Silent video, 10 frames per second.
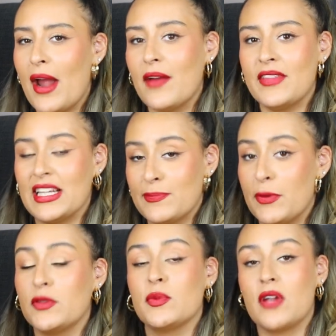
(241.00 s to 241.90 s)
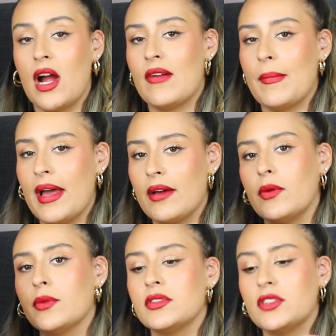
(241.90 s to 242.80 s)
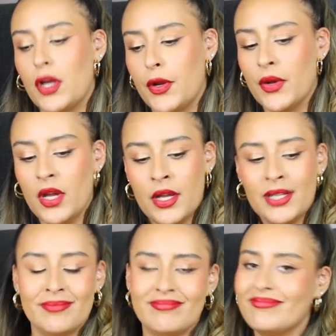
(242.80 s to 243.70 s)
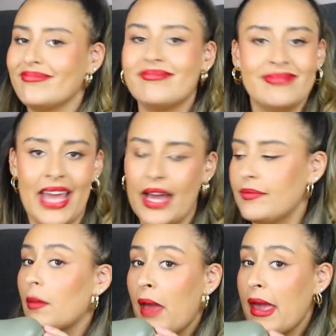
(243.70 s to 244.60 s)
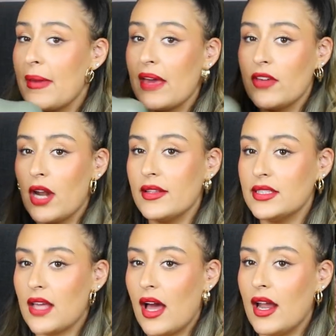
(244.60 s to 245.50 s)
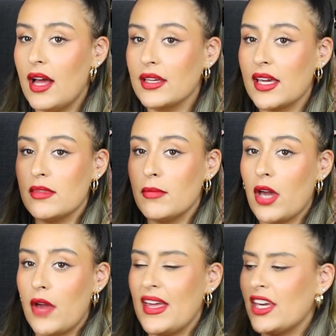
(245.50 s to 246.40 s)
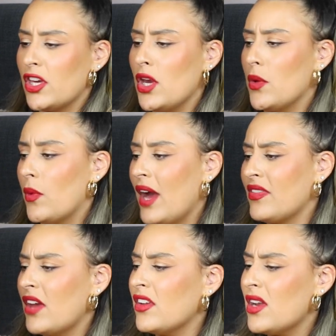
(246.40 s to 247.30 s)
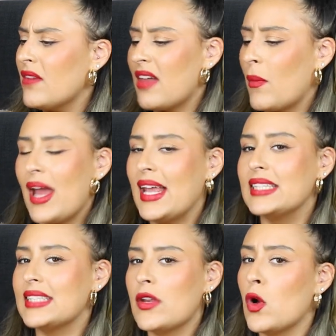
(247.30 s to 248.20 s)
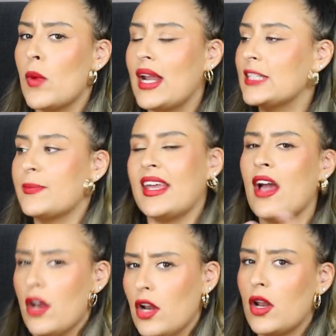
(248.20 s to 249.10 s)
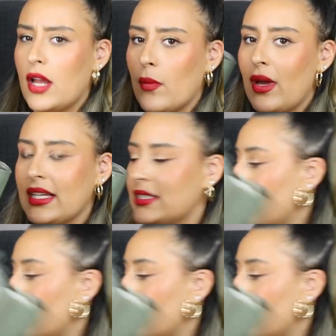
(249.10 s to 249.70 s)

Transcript: of these boots were tight around my ankles. So yeah, maybe if you like this color, give them a go. They're cute. I don't know if they're wellies. They're not wellies, but they kind of look like wellies